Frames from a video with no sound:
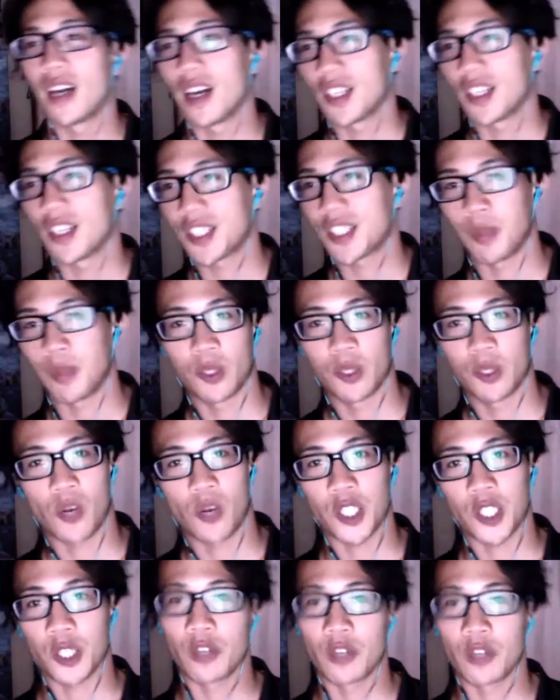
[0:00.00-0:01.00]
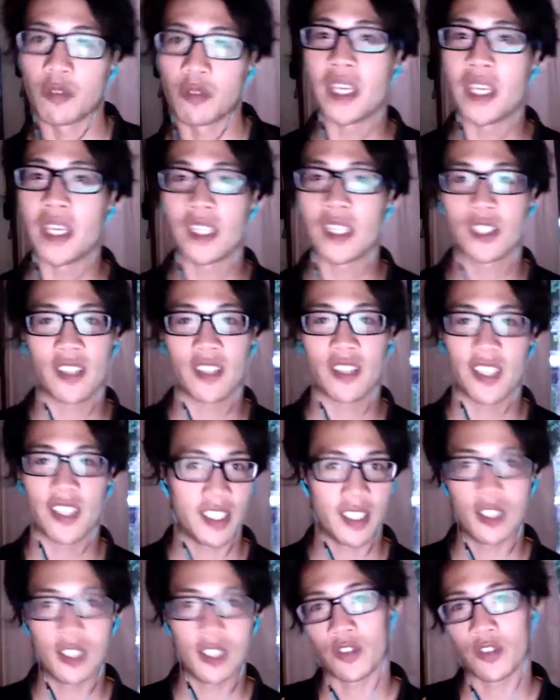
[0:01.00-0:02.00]
Someone was watching over me so that I
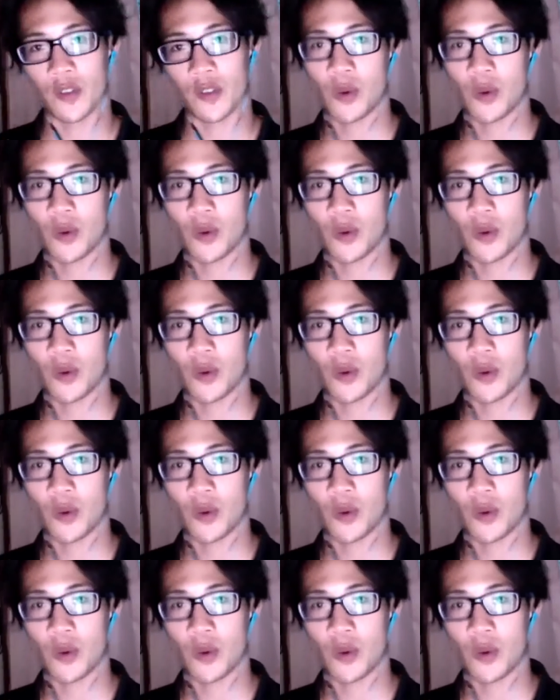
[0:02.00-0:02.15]
didn't drift